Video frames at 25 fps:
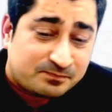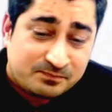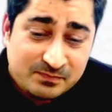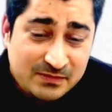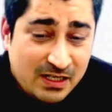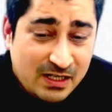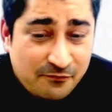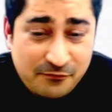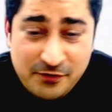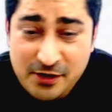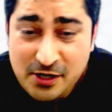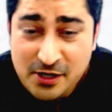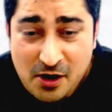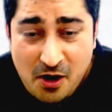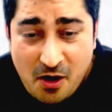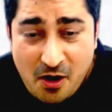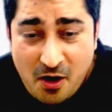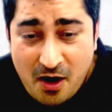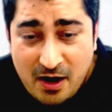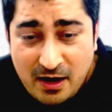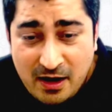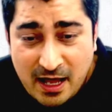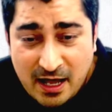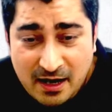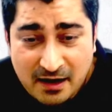we all
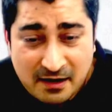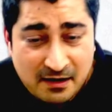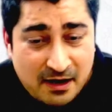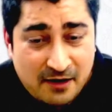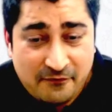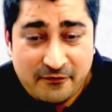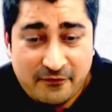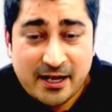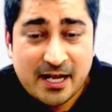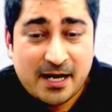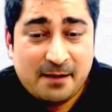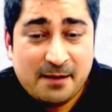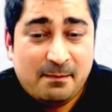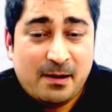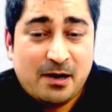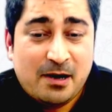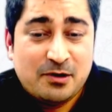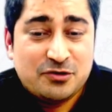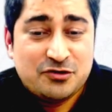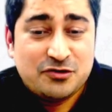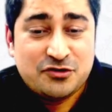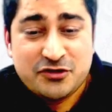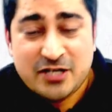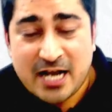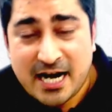are aware
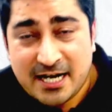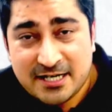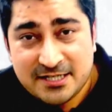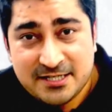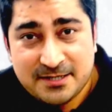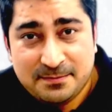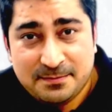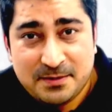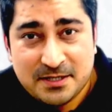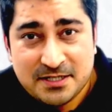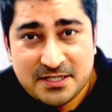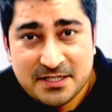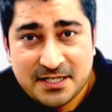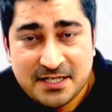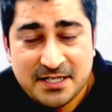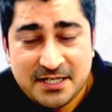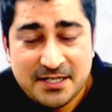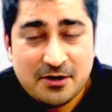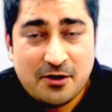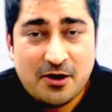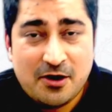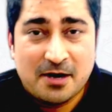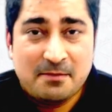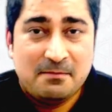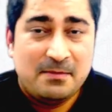about ChatGPT
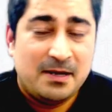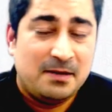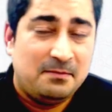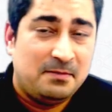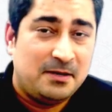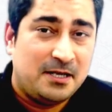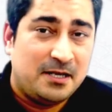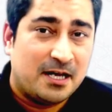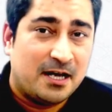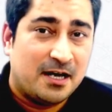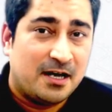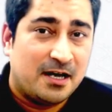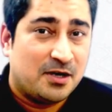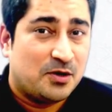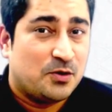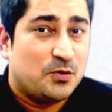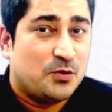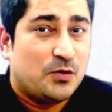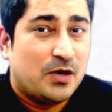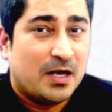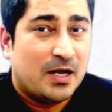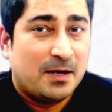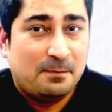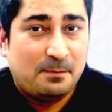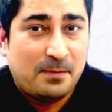or maybe a
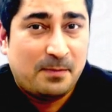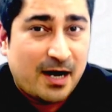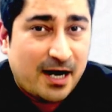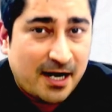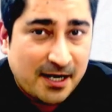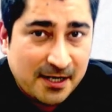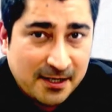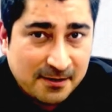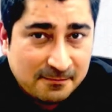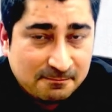Google Bard,